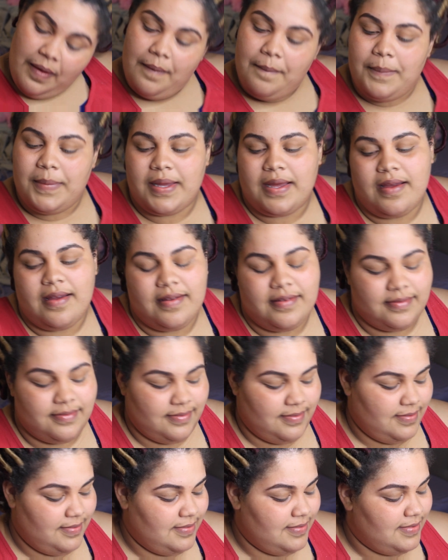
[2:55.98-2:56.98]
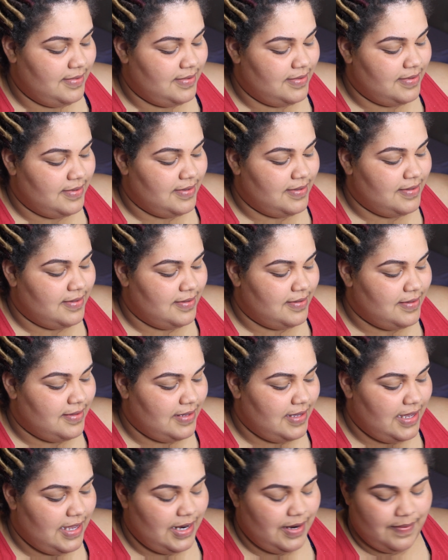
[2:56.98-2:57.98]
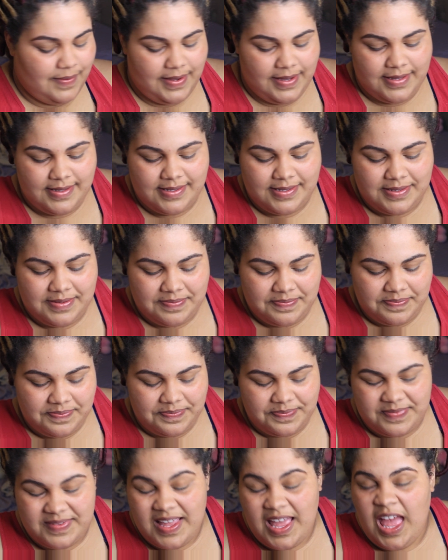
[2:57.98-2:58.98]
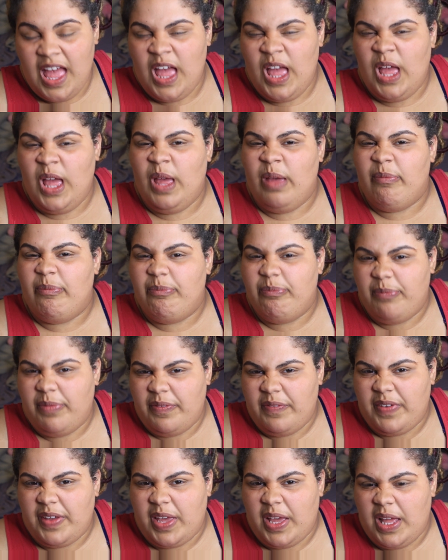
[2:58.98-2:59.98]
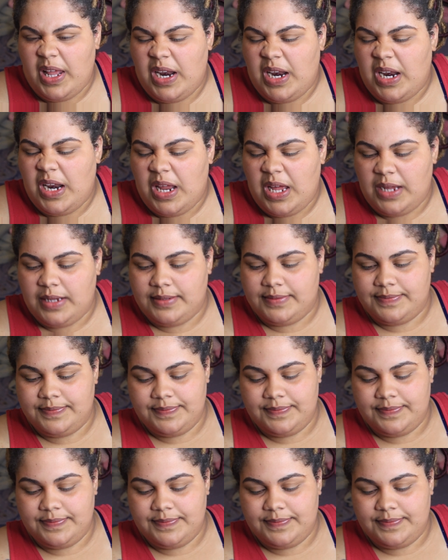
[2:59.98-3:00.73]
Oh my god. Anyways, I got a lot.